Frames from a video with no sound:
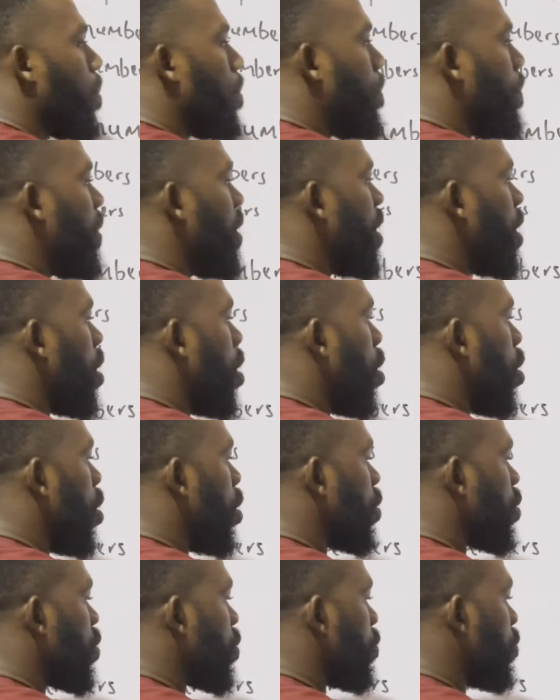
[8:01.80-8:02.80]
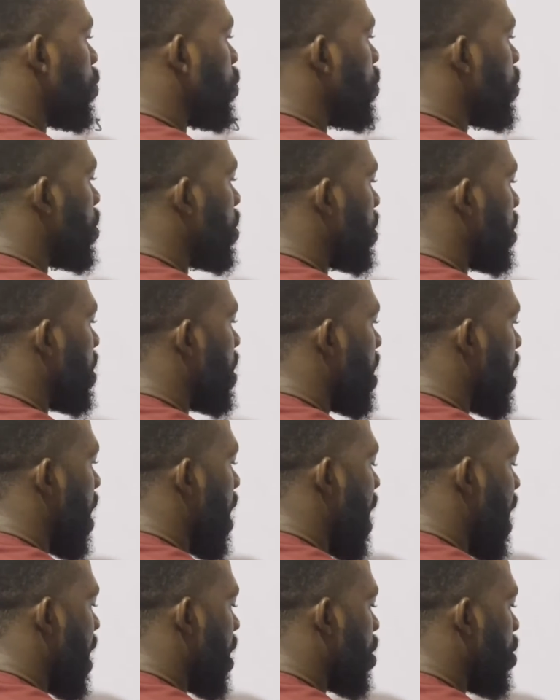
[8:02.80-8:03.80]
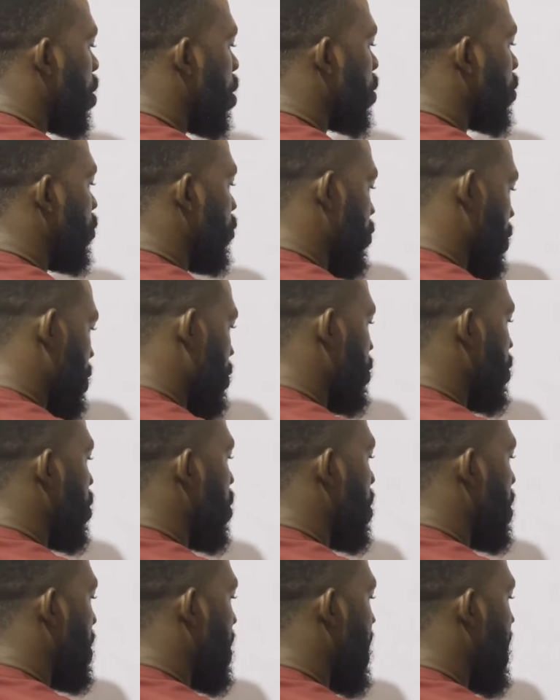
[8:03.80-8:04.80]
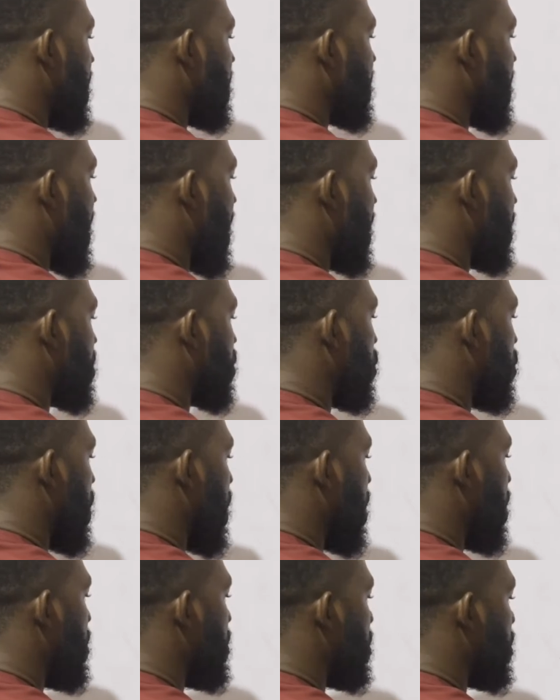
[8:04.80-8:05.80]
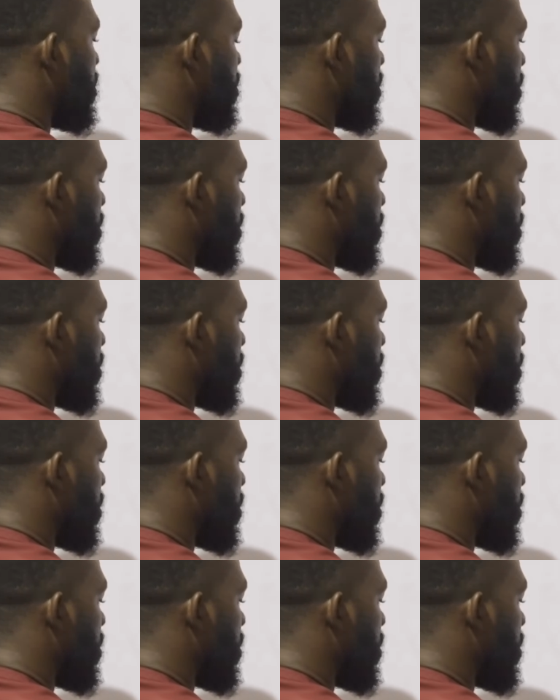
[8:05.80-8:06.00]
B also are called real numbers as well.